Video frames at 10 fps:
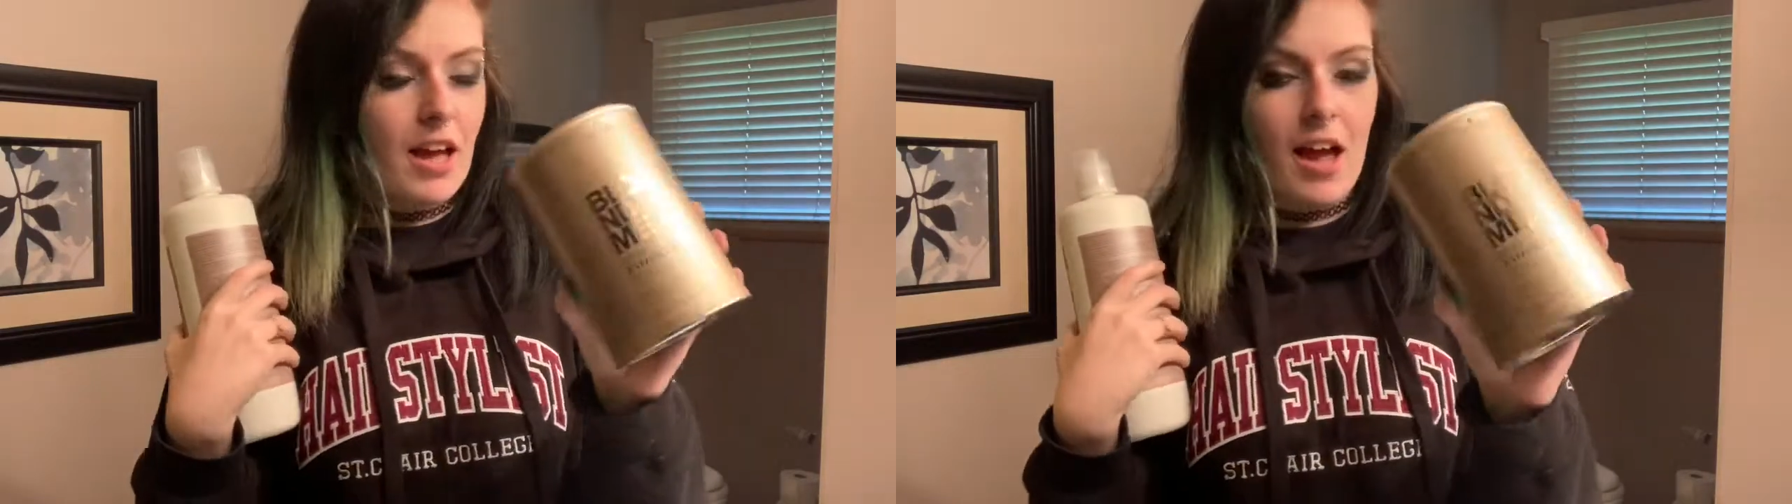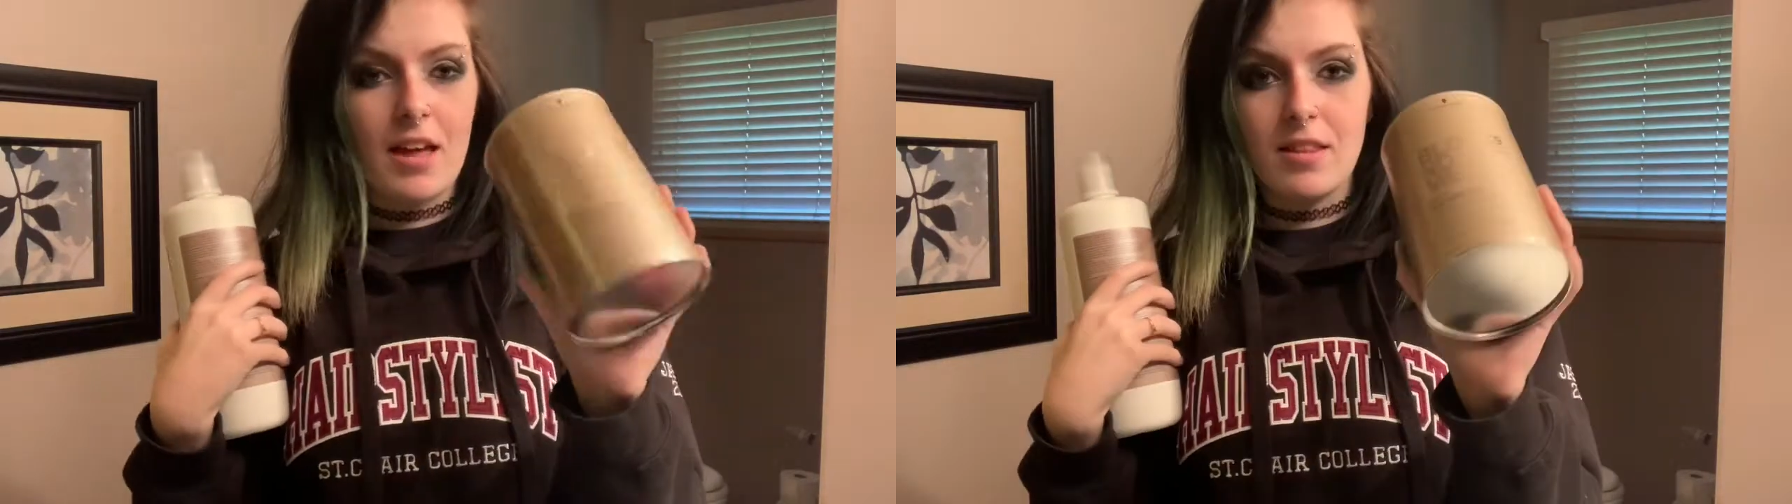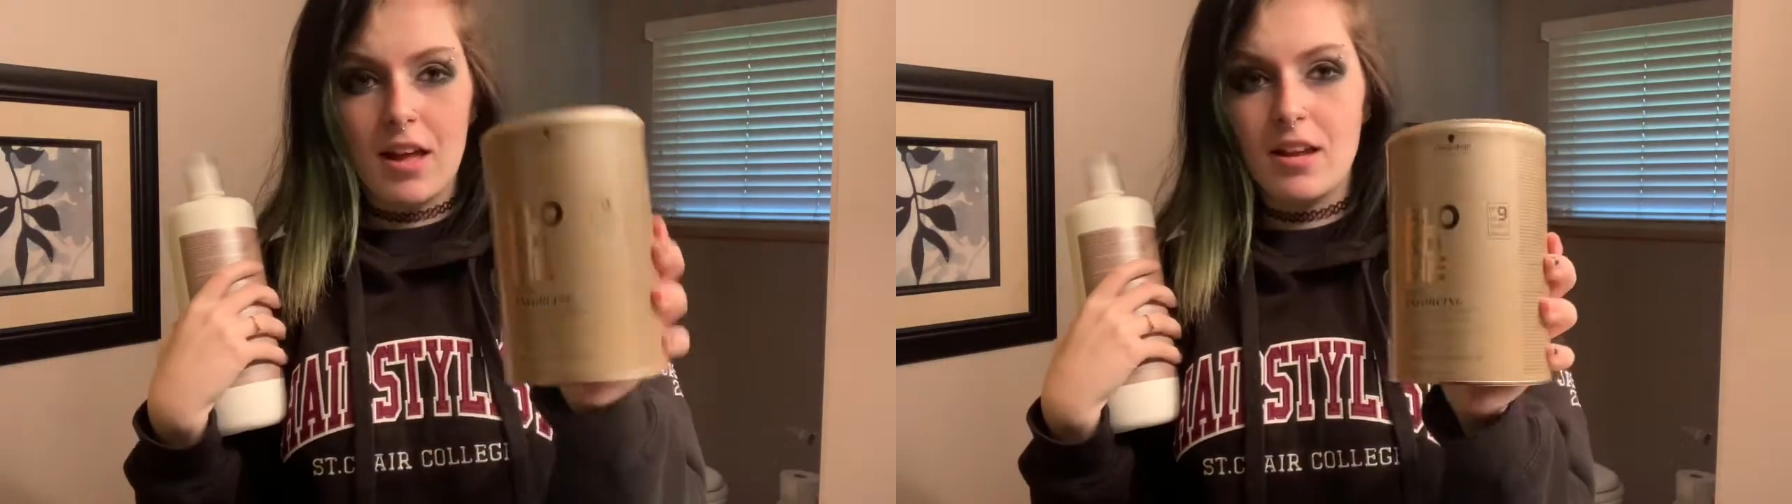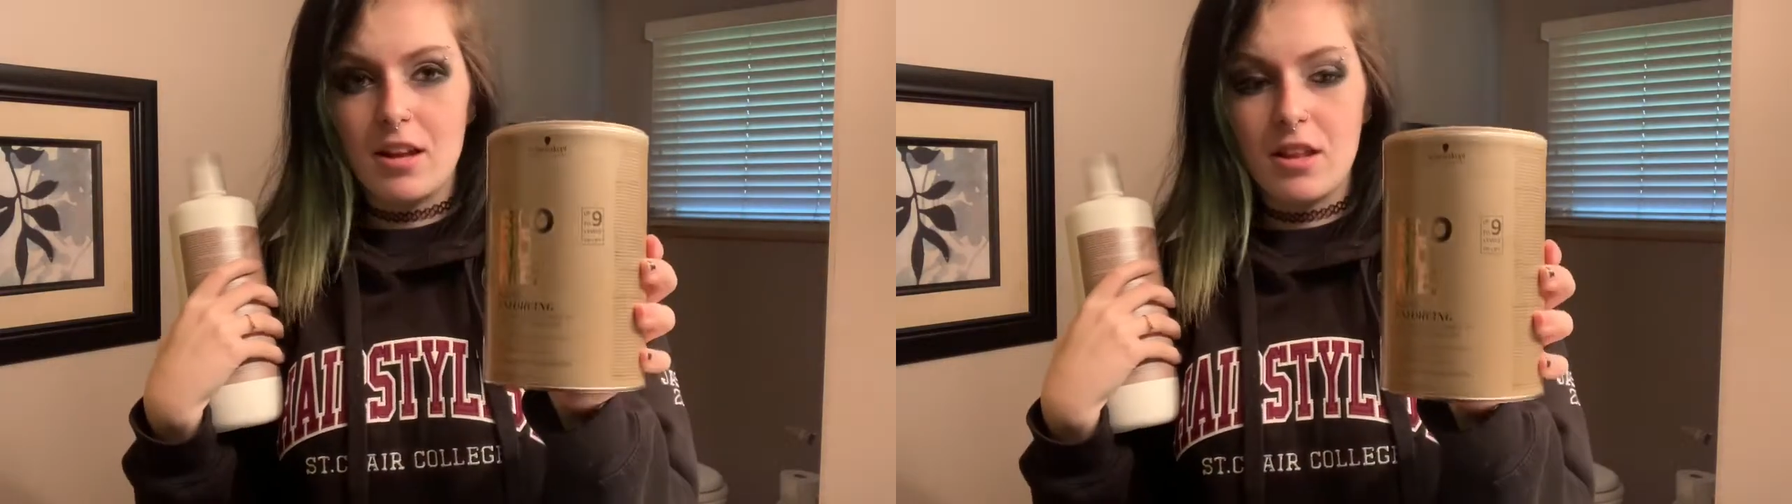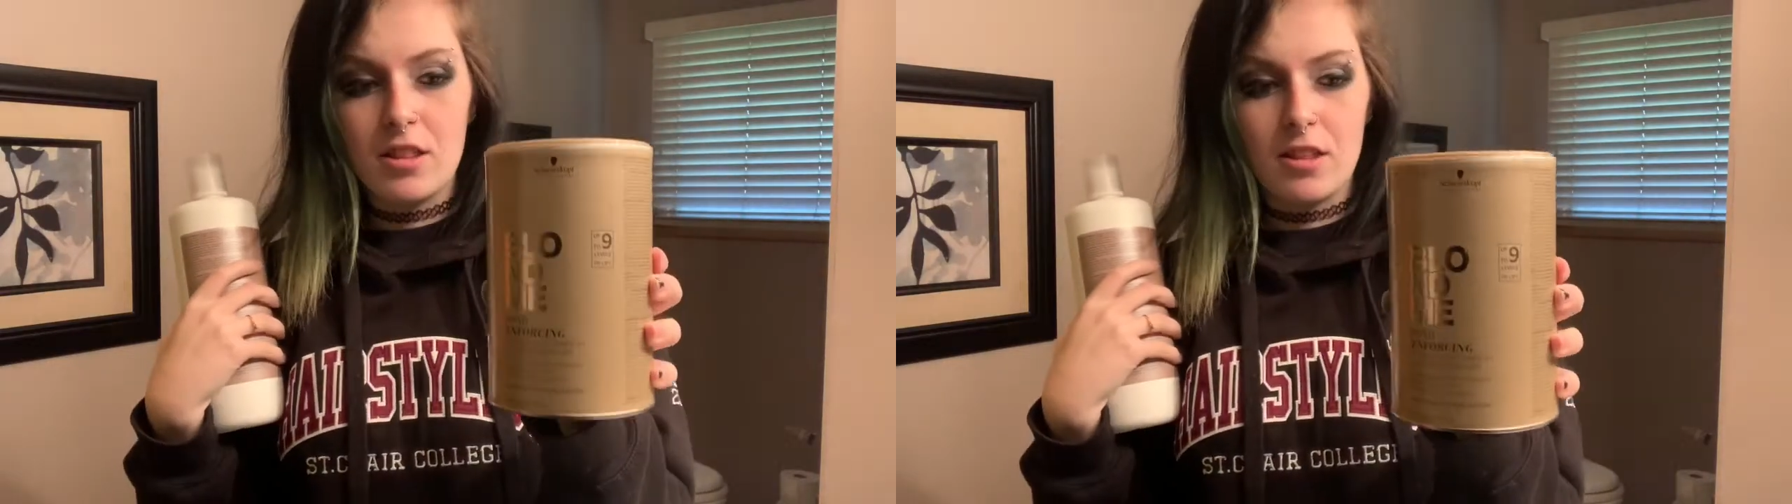And then
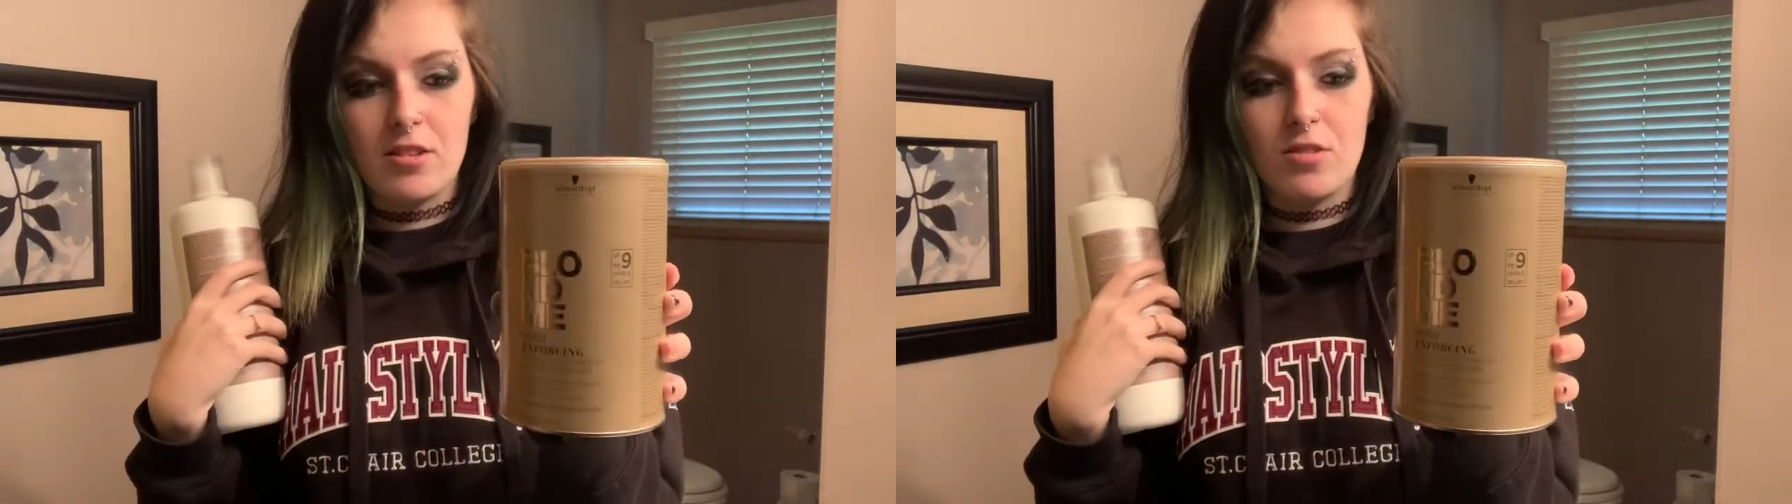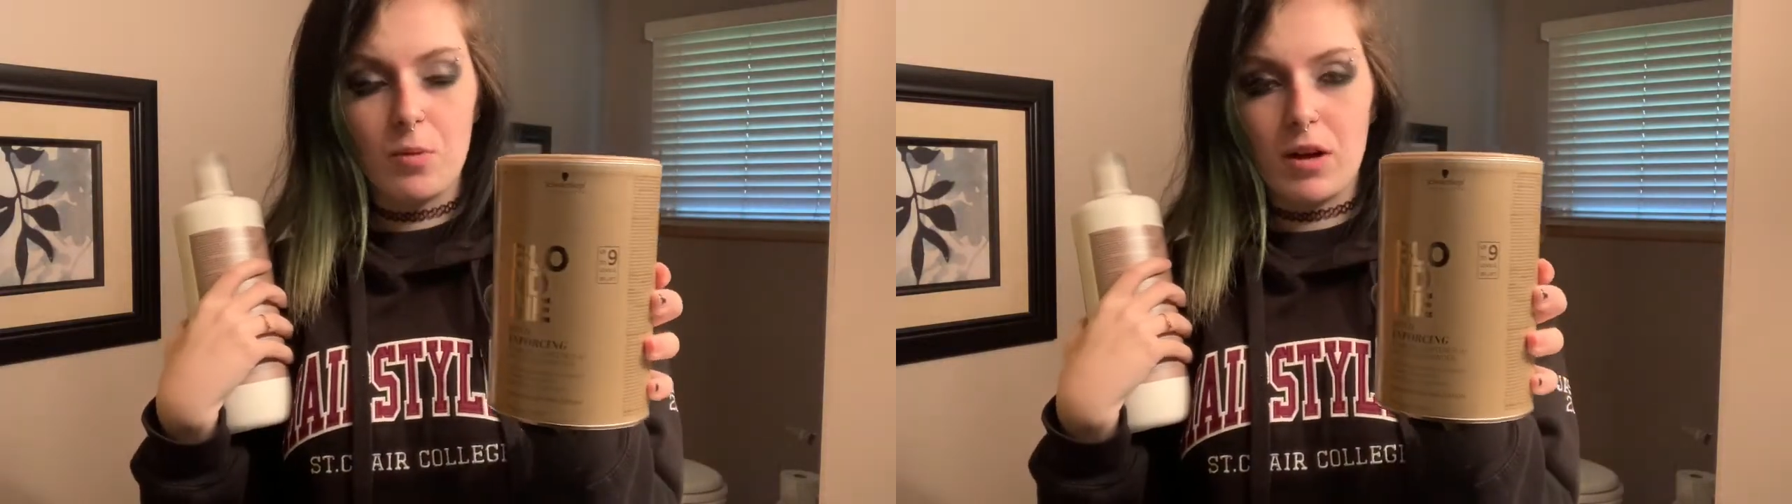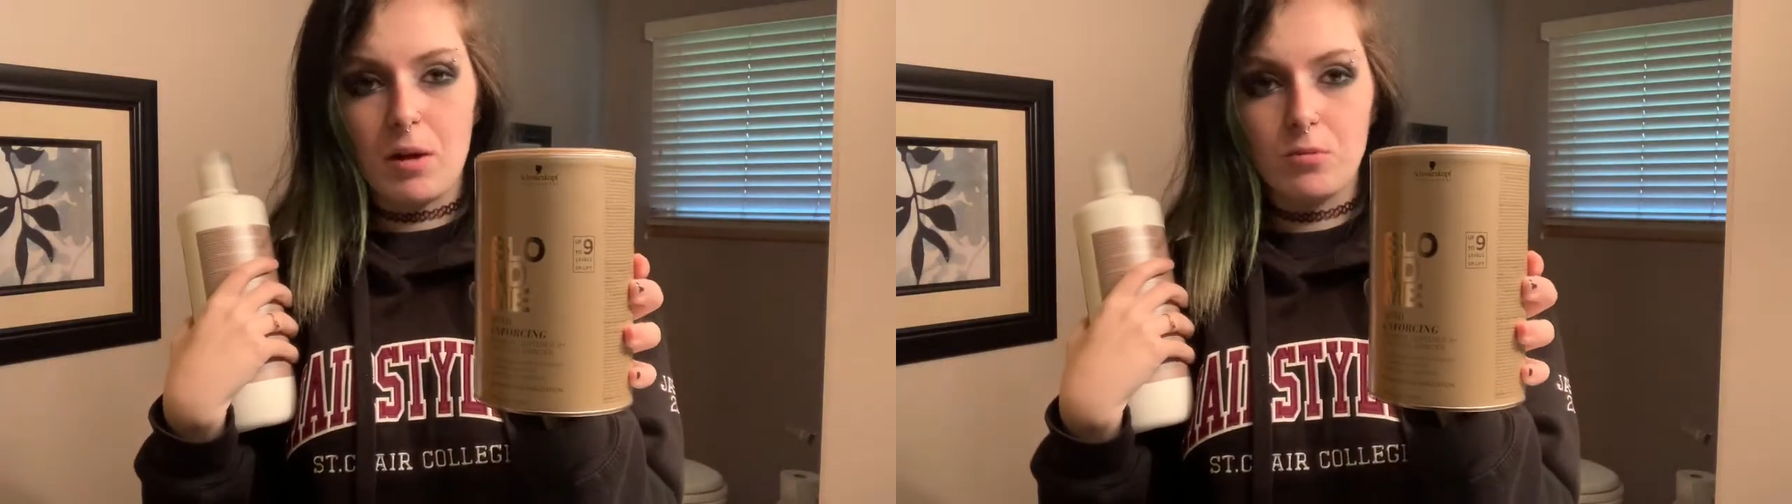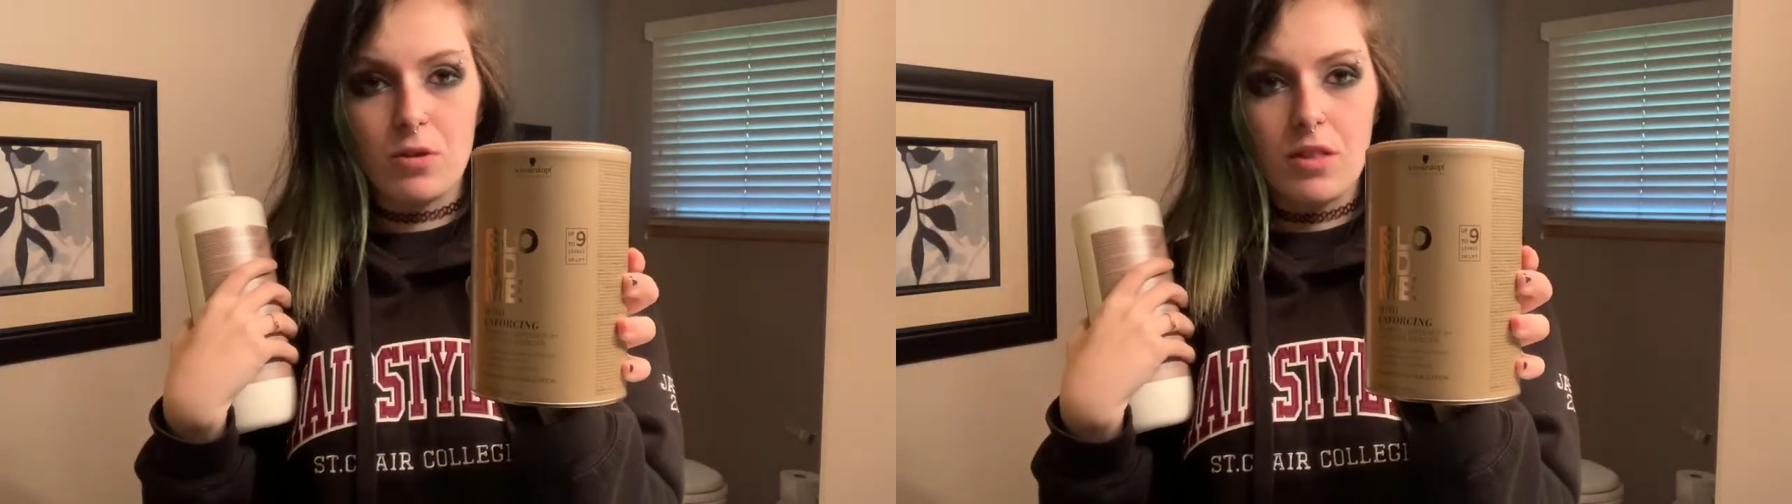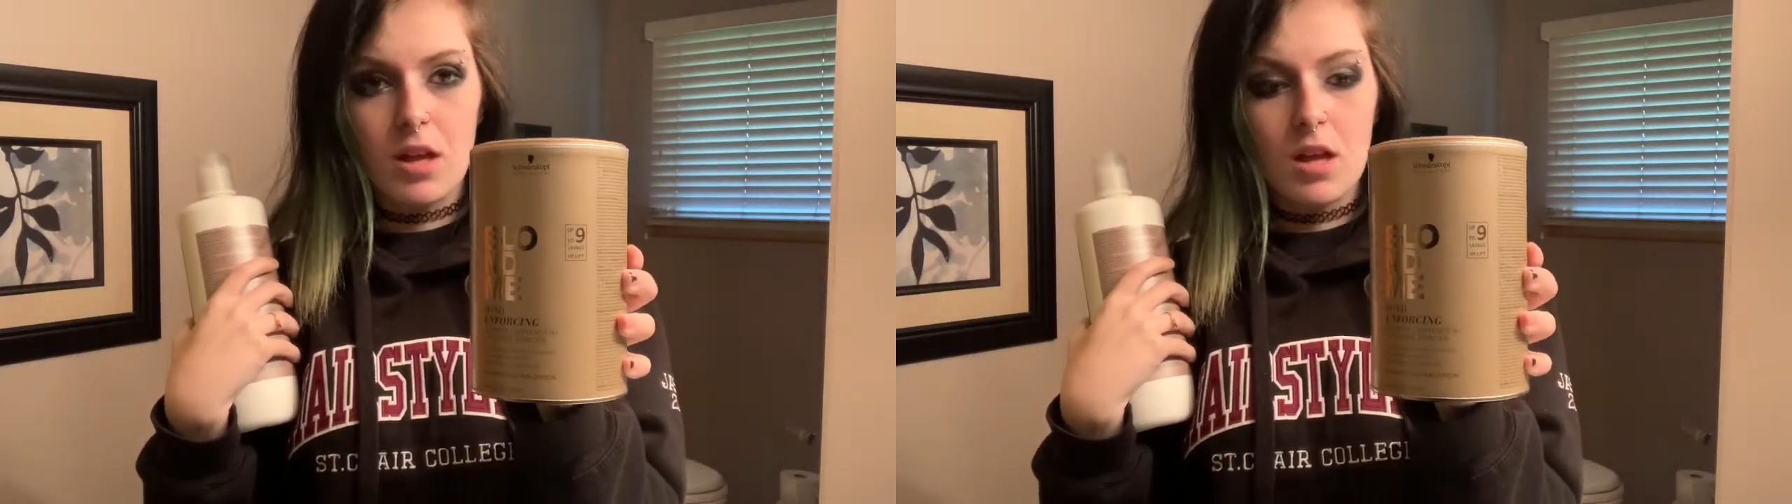this is what comes with
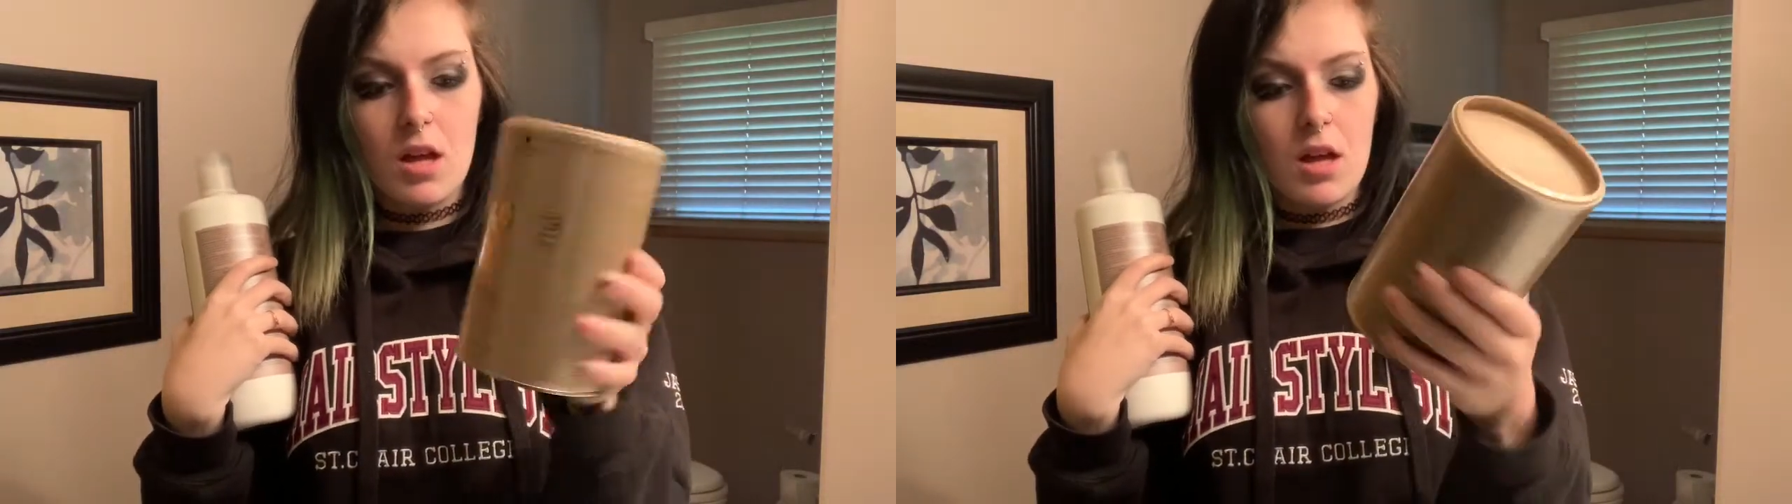it.